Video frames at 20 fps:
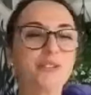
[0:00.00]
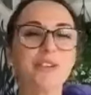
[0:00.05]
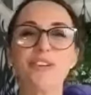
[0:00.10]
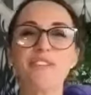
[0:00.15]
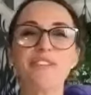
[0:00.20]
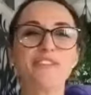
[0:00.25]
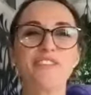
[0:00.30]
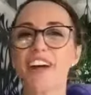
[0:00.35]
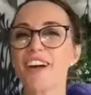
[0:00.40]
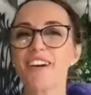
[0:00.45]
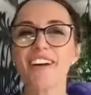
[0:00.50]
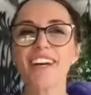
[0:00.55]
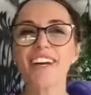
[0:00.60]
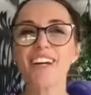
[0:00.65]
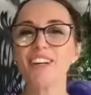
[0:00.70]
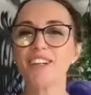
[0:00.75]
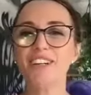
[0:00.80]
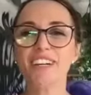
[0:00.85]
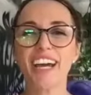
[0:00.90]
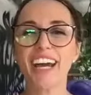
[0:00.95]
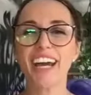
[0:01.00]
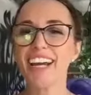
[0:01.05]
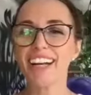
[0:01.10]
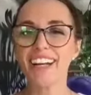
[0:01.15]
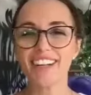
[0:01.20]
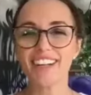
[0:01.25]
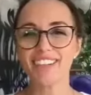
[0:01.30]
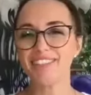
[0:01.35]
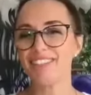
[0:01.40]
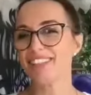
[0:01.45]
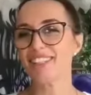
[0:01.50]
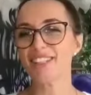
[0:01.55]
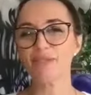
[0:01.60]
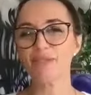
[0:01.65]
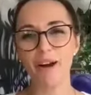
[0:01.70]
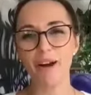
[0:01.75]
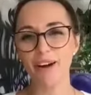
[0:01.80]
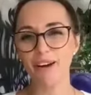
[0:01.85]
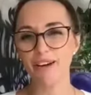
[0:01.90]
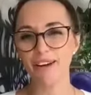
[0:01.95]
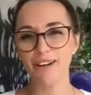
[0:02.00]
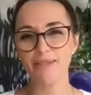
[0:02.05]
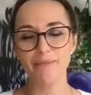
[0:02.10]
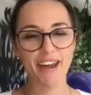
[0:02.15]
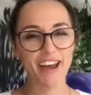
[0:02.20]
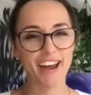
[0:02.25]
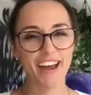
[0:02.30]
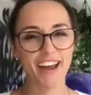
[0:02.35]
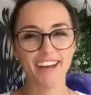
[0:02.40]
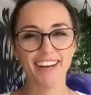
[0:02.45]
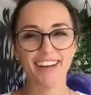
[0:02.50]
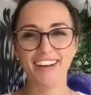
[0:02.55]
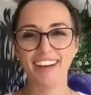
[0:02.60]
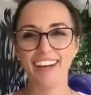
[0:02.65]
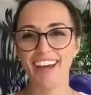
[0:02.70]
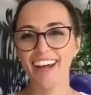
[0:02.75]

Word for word: are a very creative, inspiring man,